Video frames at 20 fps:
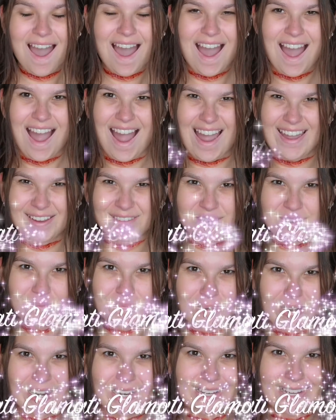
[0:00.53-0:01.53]
Hi
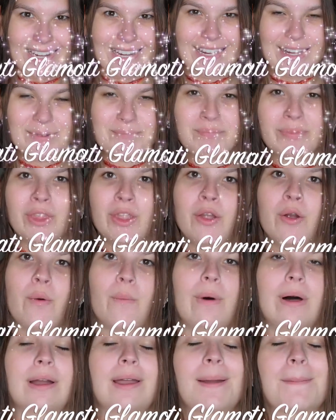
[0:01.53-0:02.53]
everybody,
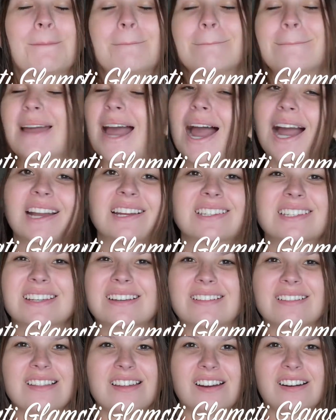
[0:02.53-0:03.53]
welcome back to
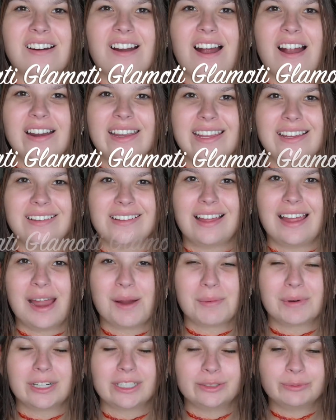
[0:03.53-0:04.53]
Glitterati
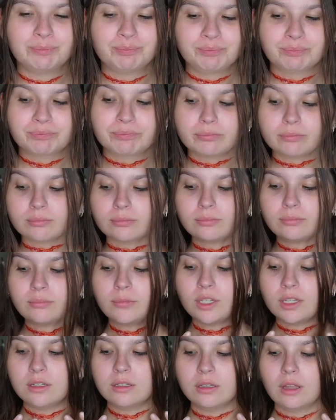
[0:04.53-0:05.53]
Glamour.
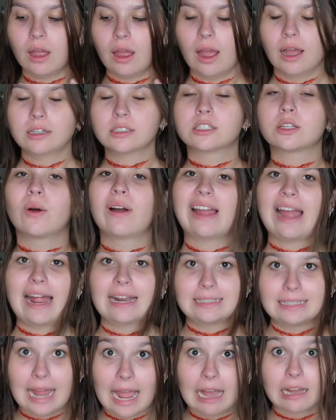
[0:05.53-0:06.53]
So I
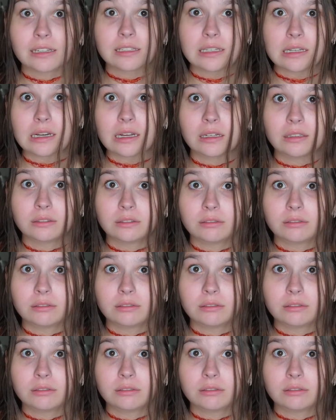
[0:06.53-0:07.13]
had an accident.